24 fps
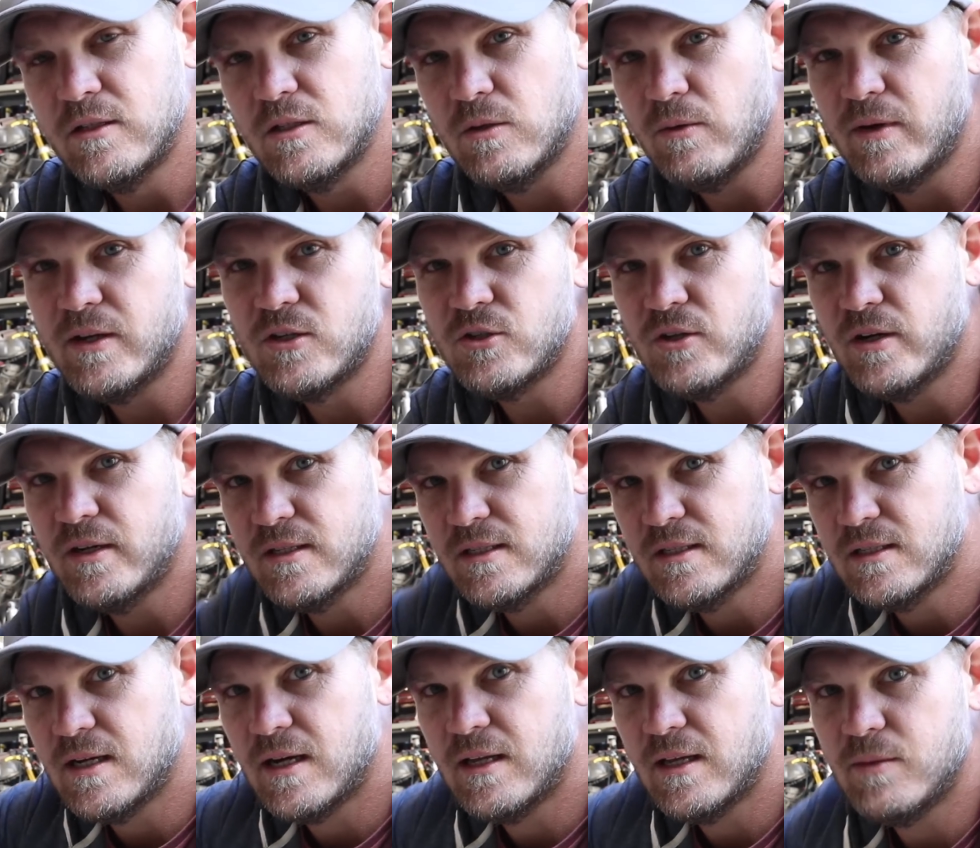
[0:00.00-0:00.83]
So I tried to
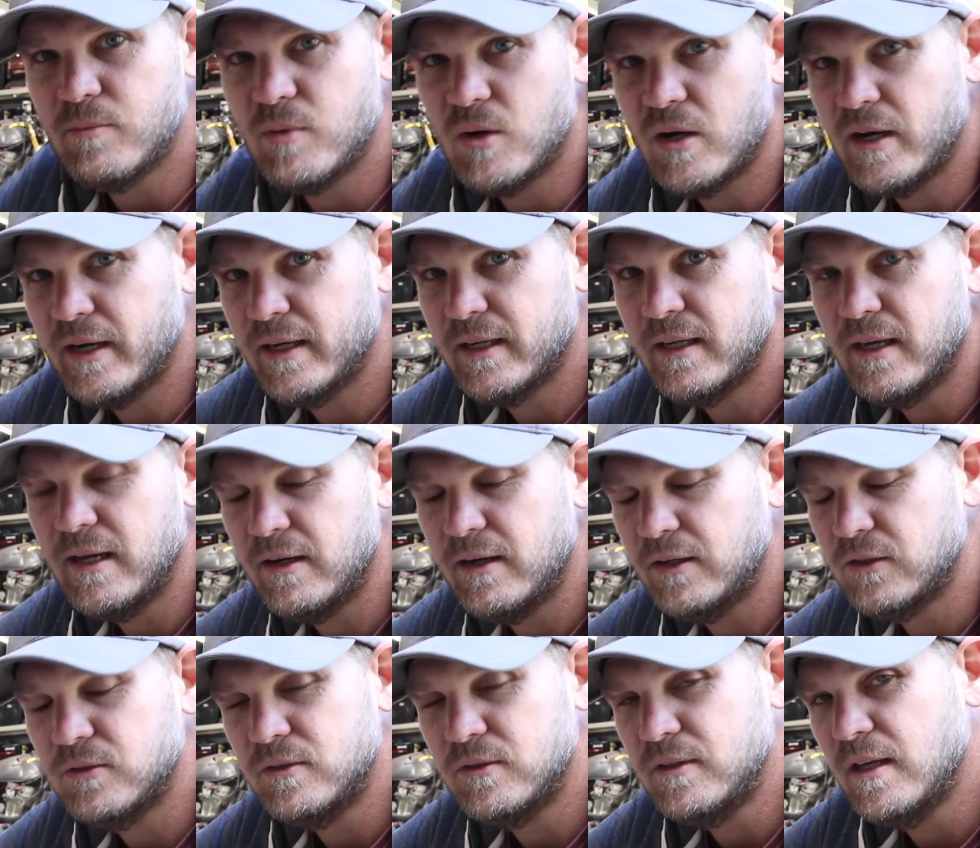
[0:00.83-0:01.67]
start the bike and
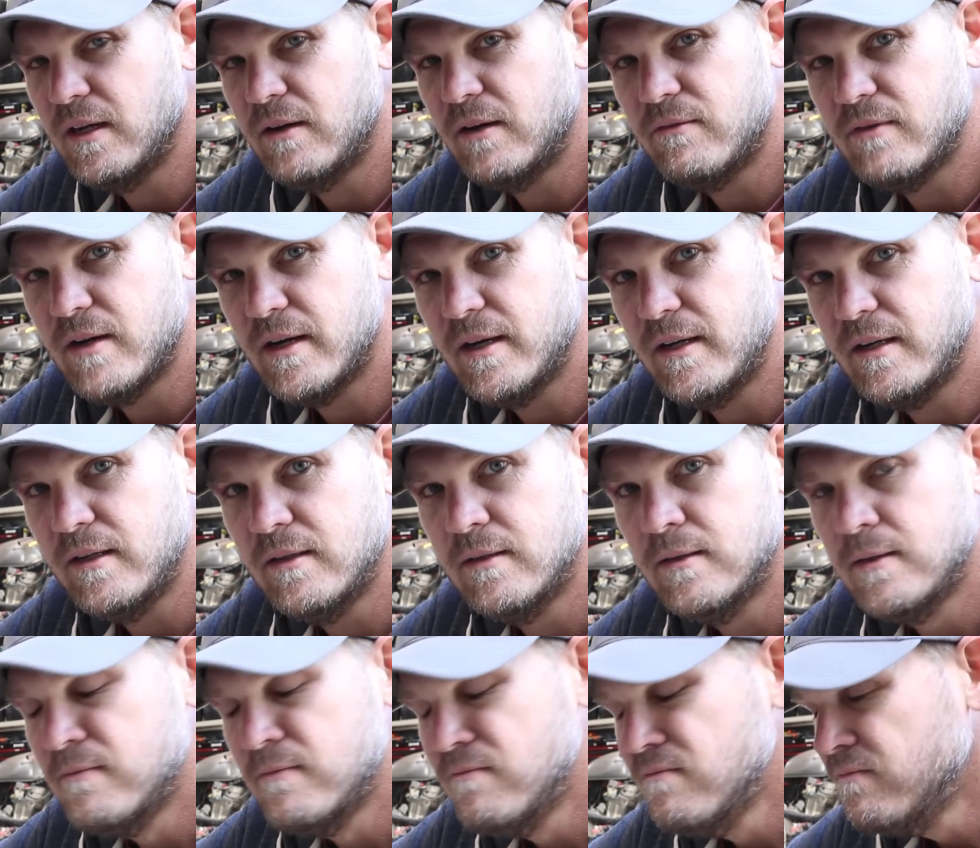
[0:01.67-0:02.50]
I couldn't get it running,
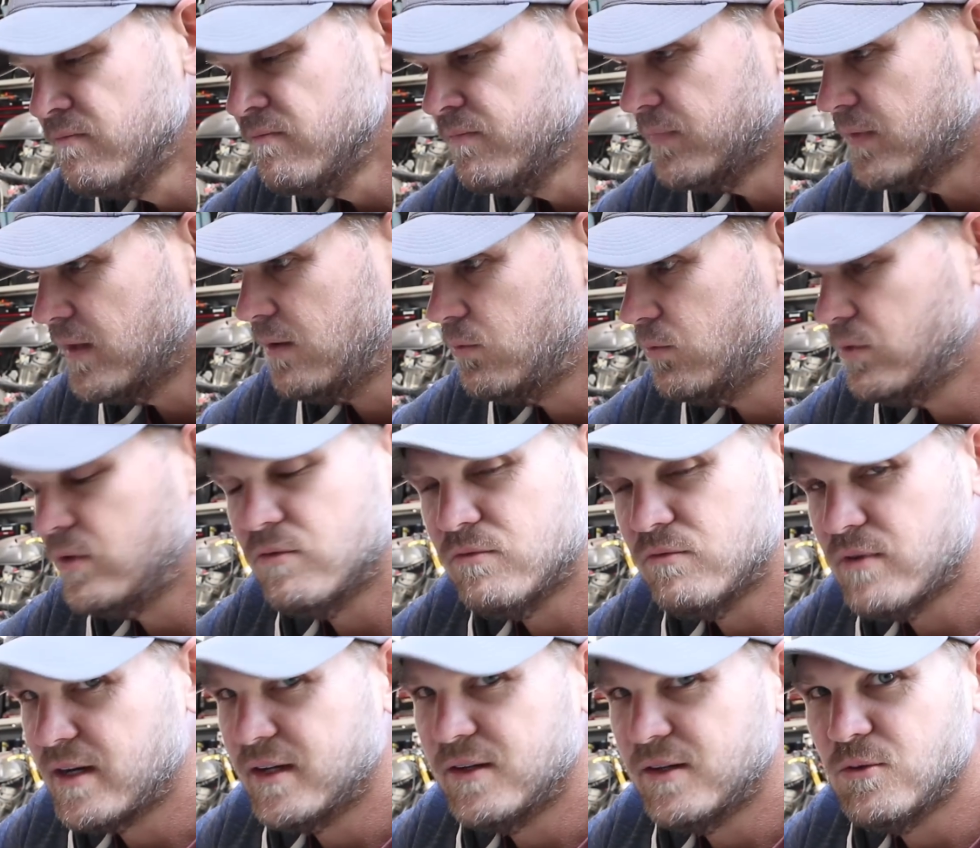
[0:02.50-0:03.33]

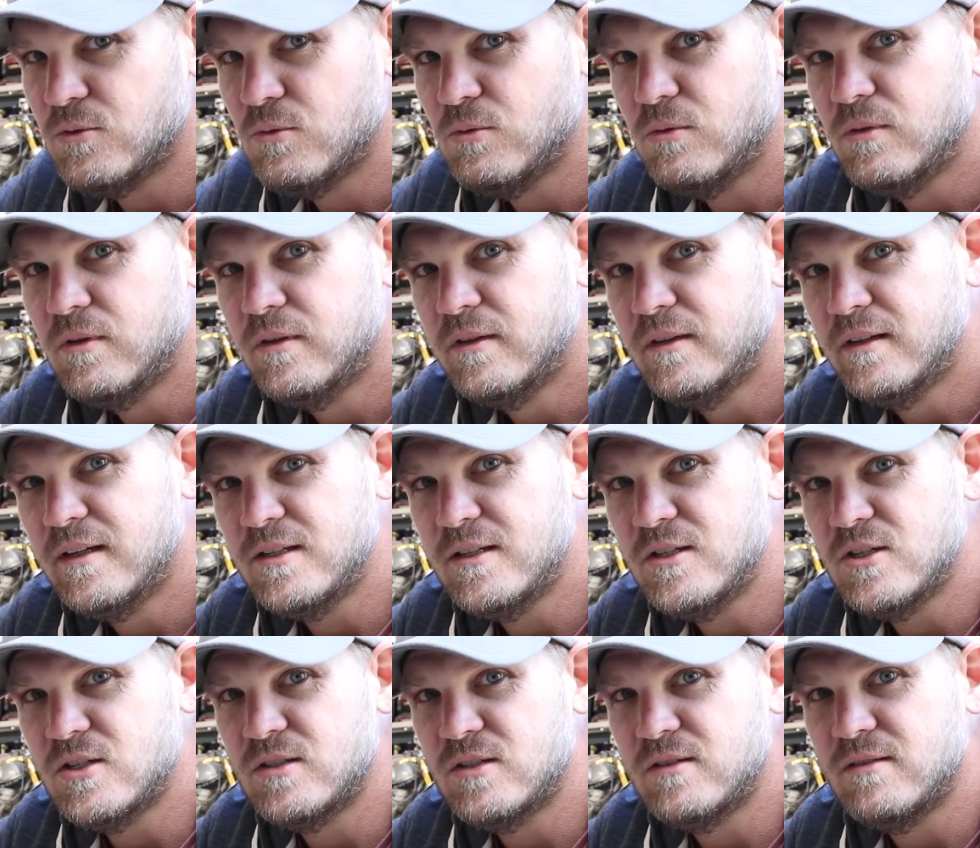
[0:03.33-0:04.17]
wouldn't run at all. It
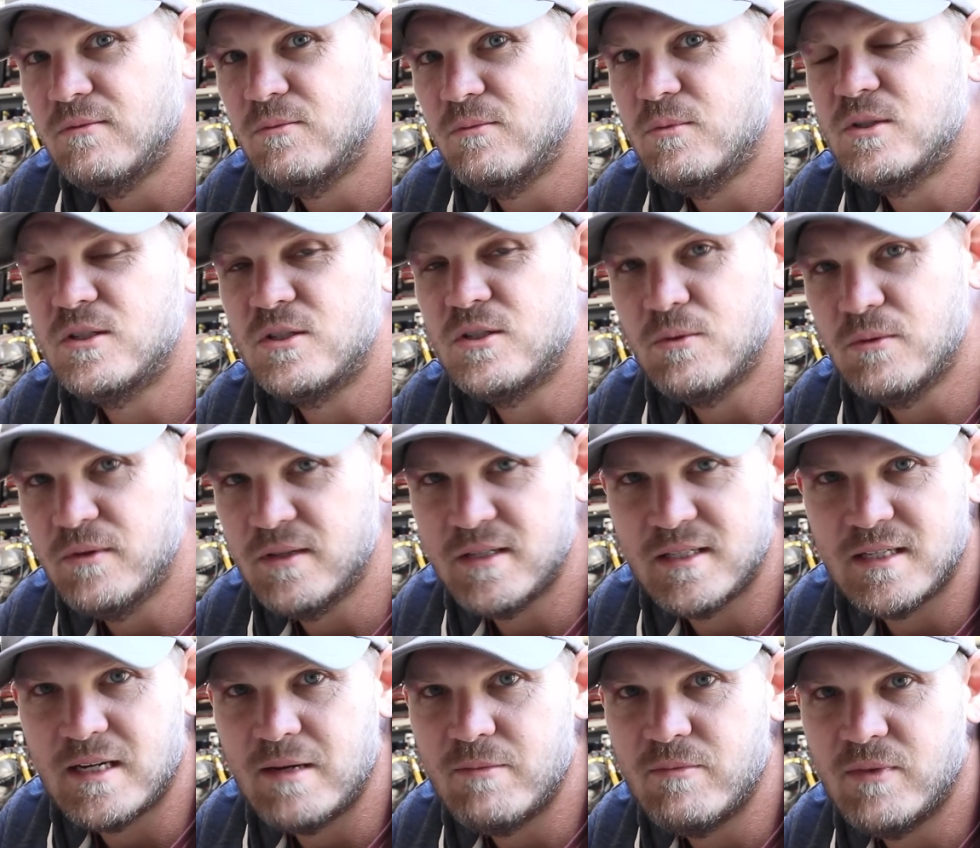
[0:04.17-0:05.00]
just was doing
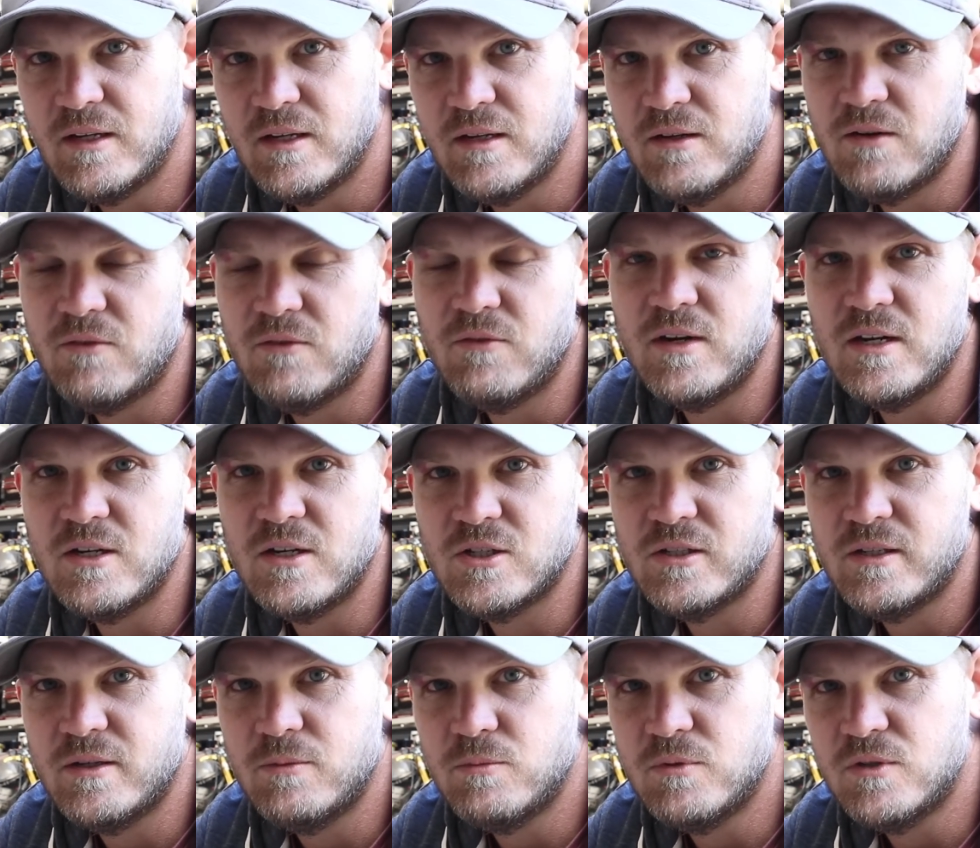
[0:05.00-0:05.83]
the same thing it
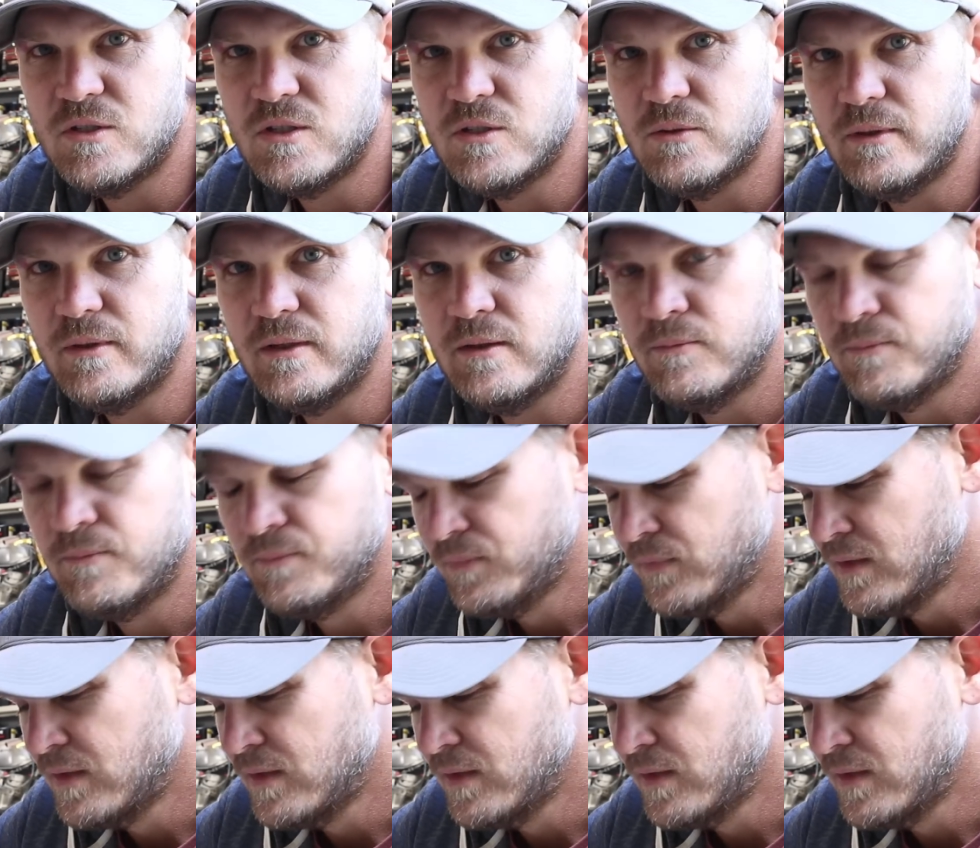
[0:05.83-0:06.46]
initially was doing.